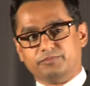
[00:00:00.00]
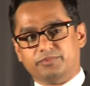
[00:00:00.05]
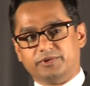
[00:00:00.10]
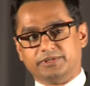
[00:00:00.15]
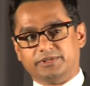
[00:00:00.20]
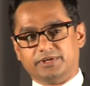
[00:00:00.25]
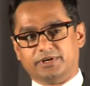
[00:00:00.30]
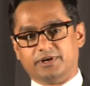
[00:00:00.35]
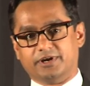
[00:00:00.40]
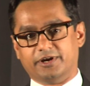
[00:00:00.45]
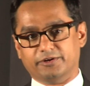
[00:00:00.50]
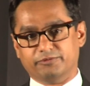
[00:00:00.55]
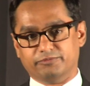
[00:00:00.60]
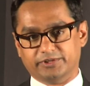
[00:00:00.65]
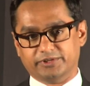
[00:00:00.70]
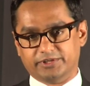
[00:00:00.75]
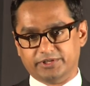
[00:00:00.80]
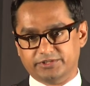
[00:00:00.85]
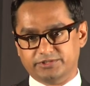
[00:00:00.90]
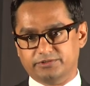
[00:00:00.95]
but the
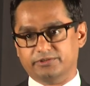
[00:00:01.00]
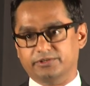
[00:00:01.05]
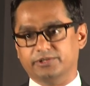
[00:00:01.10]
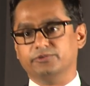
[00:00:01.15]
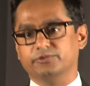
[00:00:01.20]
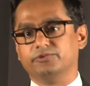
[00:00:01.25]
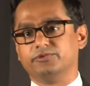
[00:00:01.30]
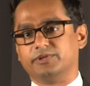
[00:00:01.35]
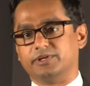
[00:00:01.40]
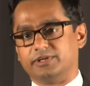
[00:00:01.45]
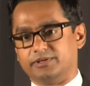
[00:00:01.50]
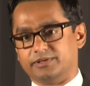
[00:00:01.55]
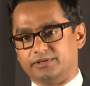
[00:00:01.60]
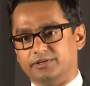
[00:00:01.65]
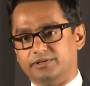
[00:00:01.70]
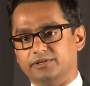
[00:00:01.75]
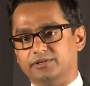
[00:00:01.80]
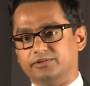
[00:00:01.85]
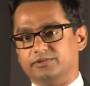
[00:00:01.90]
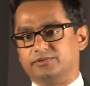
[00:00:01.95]
hardware that you're using
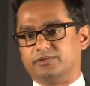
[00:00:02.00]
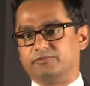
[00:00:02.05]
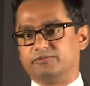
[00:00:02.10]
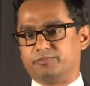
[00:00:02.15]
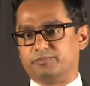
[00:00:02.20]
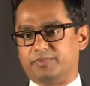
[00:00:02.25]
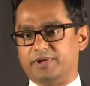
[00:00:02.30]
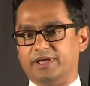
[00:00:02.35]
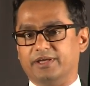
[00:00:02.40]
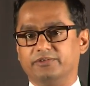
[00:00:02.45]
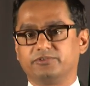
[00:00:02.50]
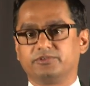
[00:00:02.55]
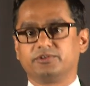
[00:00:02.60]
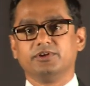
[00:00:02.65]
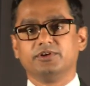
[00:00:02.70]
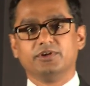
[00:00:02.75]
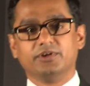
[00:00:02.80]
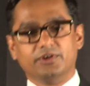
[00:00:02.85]
is of the past.